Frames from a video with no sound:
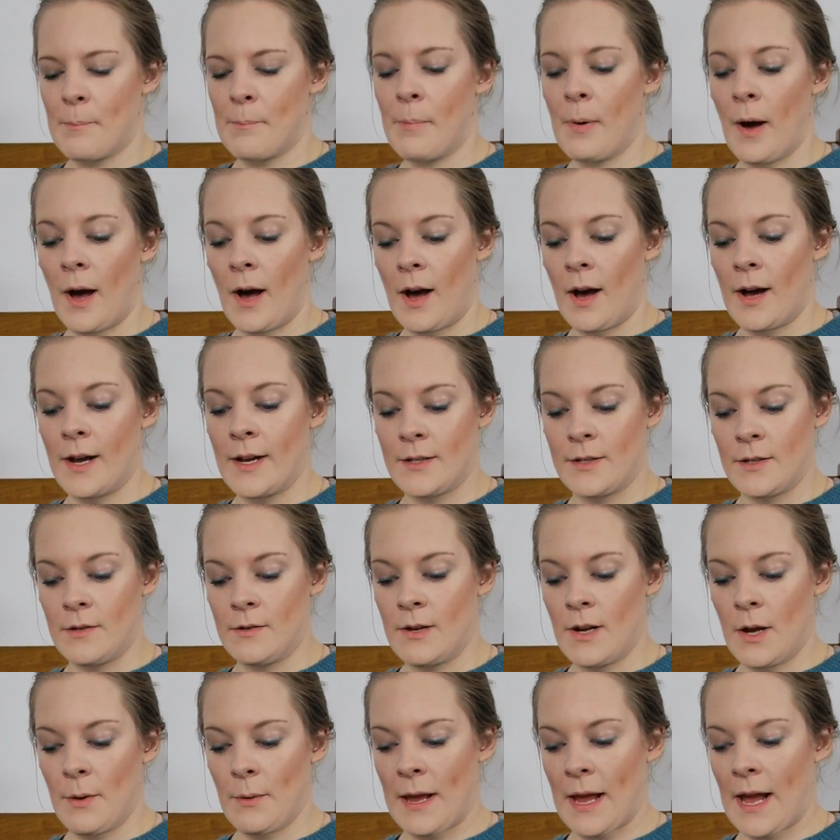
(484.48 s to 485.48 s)
but I do
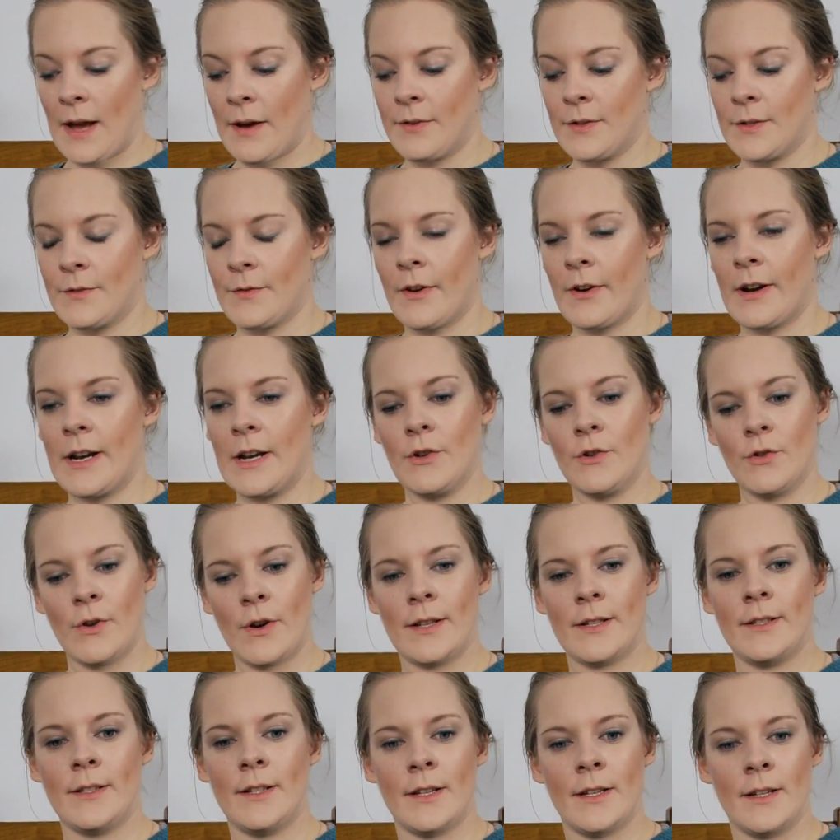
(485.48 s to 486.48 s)
know Kath is very
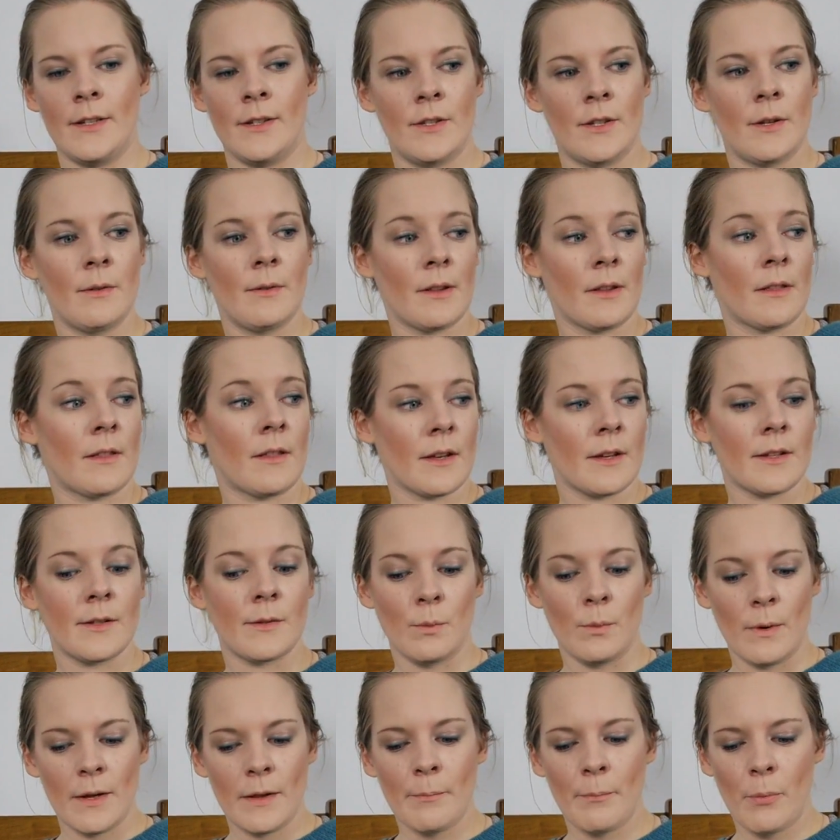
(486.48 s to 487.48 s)
interested in doing
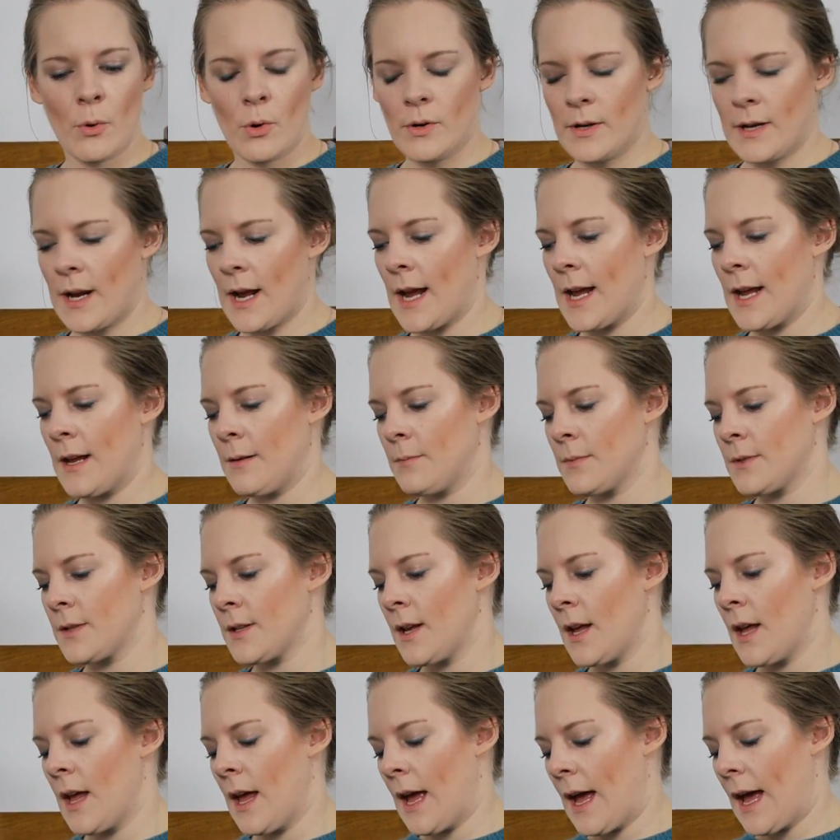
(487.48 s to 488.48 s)
things with board games,
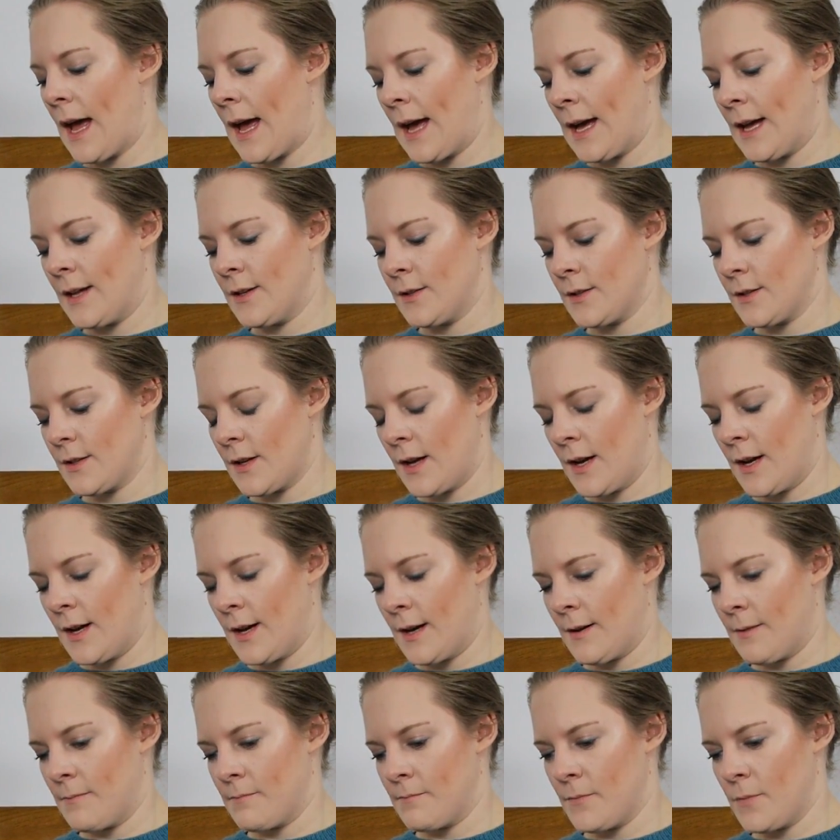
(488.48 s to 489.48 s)
and
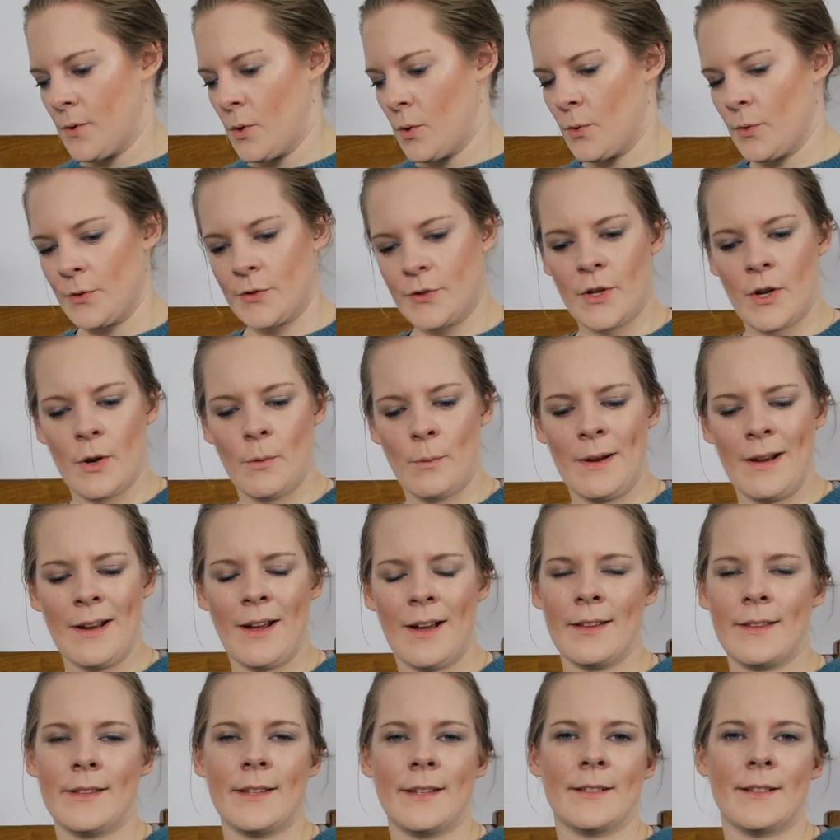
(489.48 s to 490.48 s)
also we
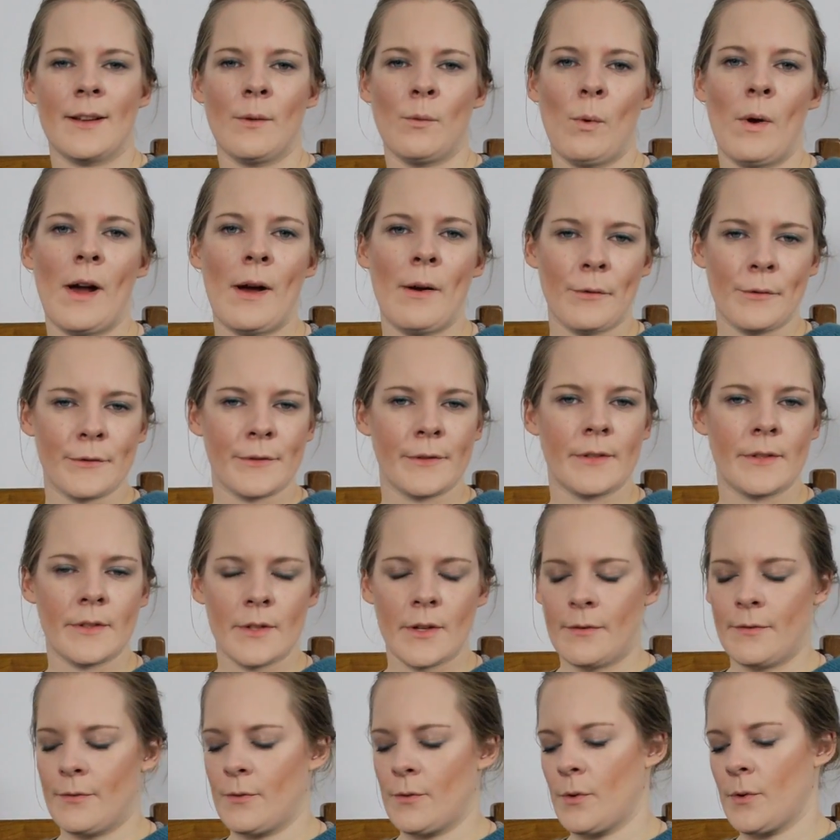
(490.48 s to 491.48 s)
like things like werewolves and
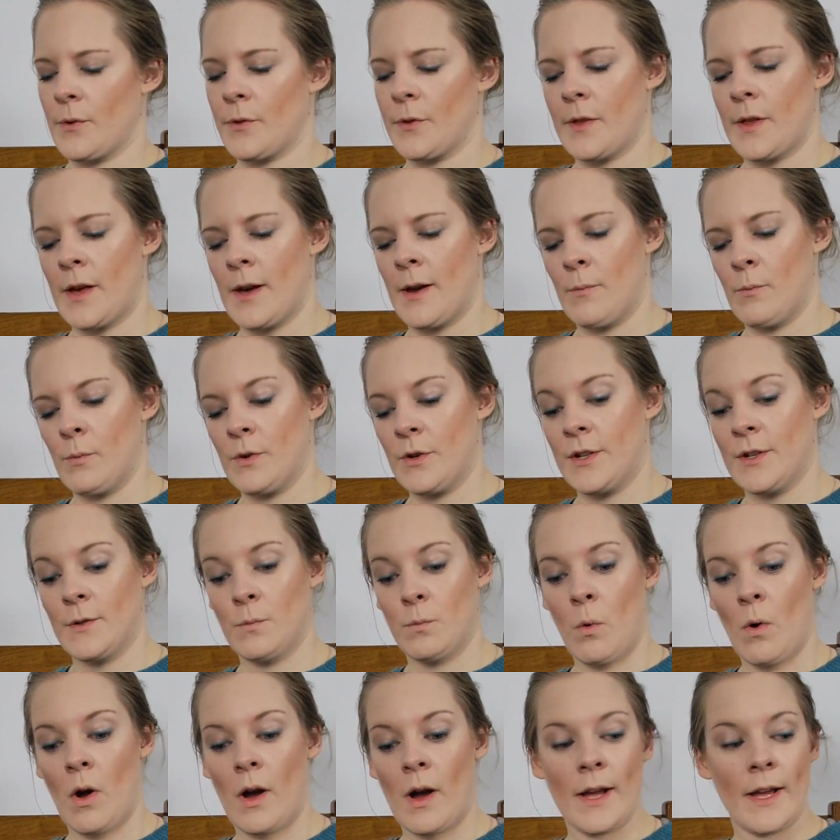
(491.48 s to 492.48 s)
so forth, which is
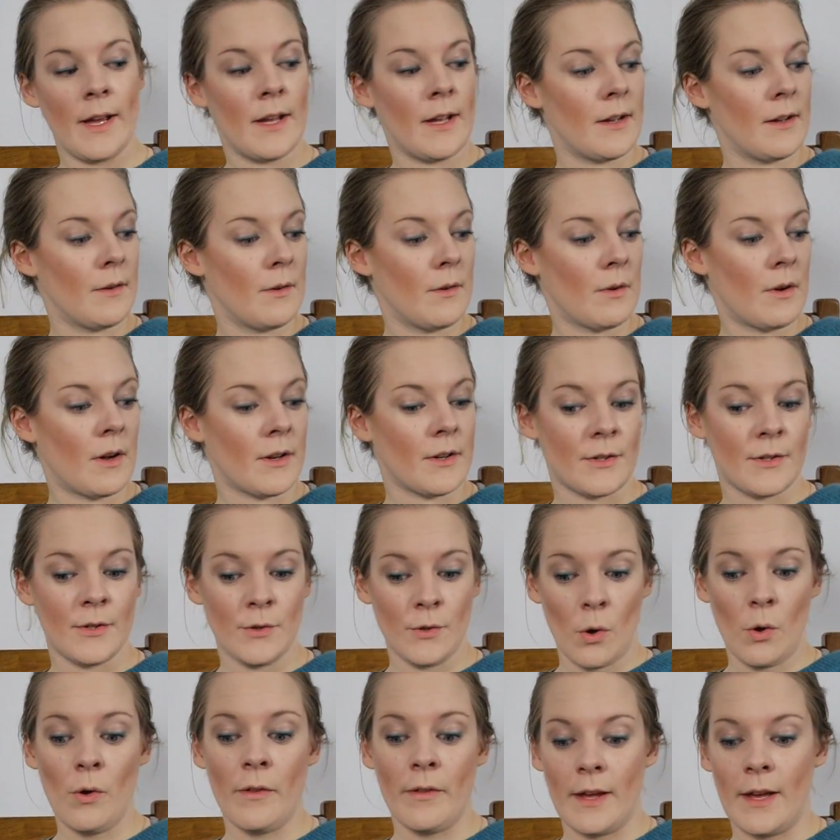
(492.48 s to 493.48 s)
why I
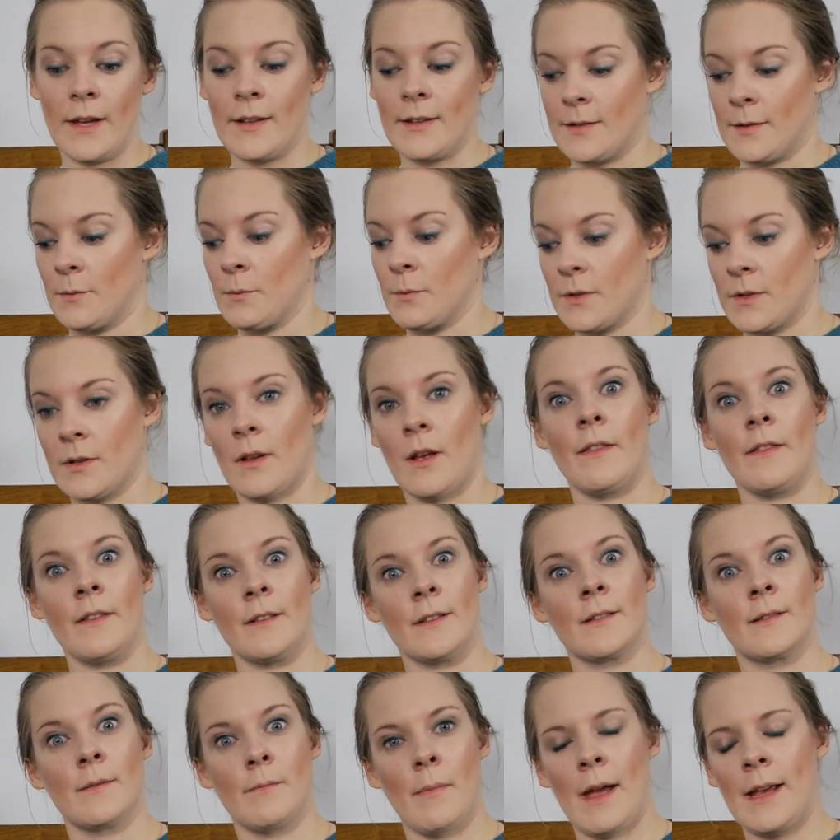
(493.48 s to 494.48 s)
saw this and was like, this
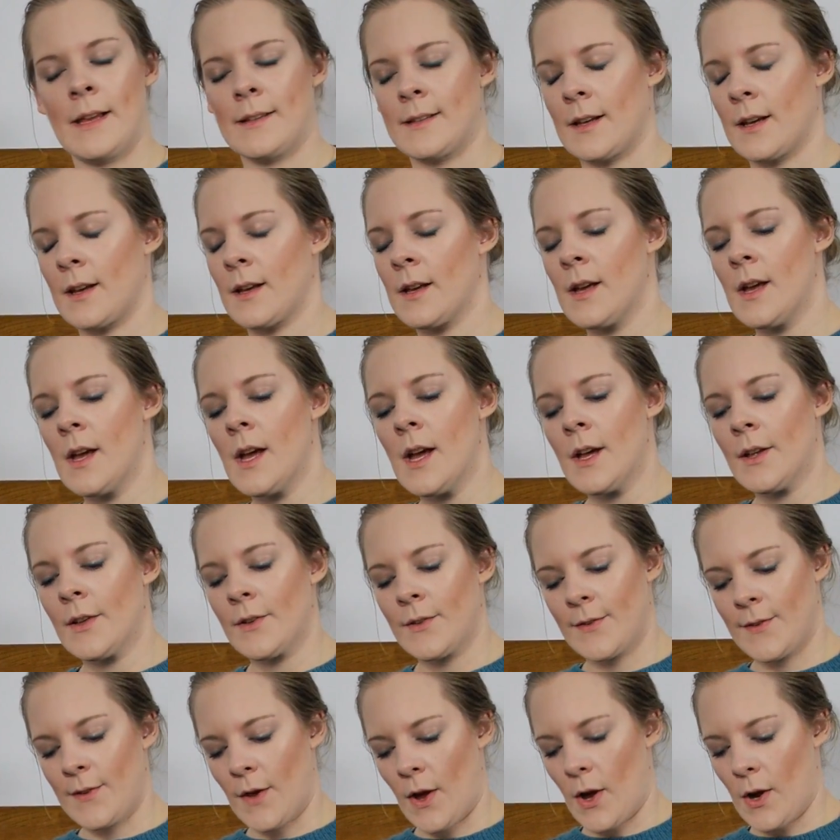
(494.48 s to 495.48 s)
is amazing.
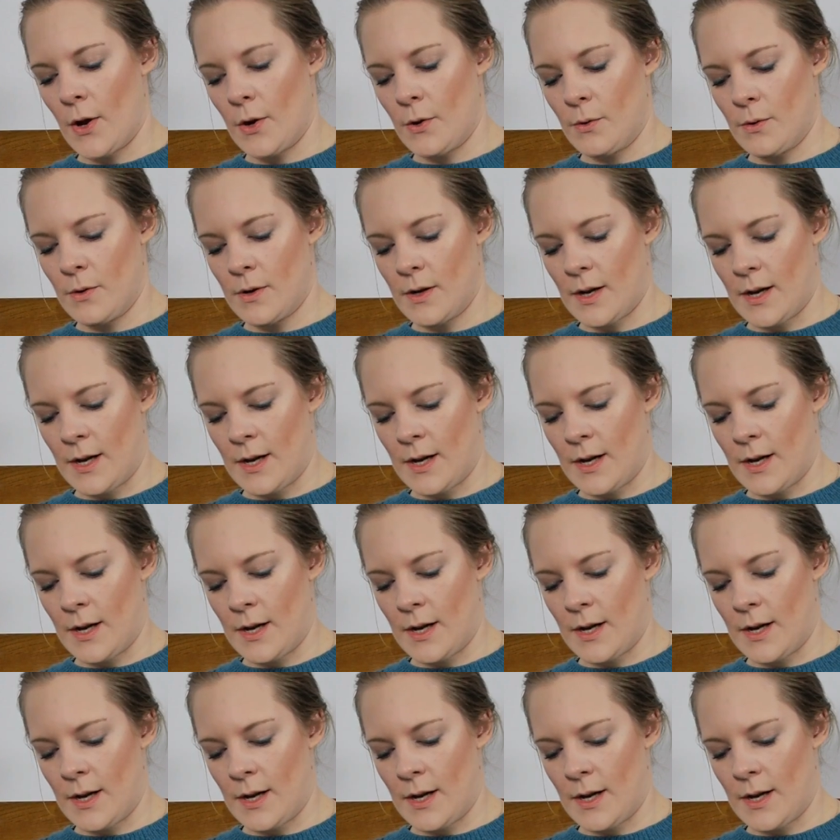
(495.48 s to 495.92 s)
So